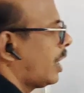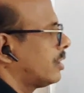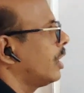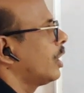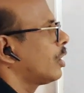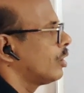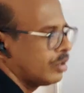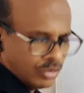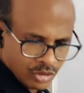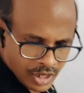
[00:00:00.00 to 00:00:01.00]
I think
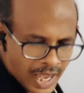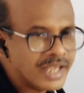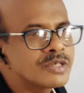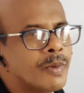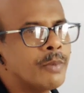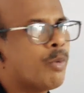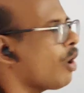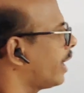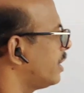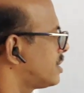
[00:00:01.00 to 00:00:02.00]
you catch my
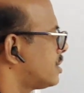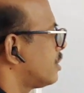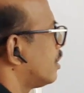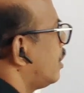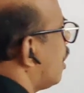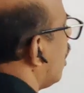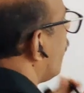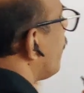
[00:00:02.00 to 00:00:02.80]
point here.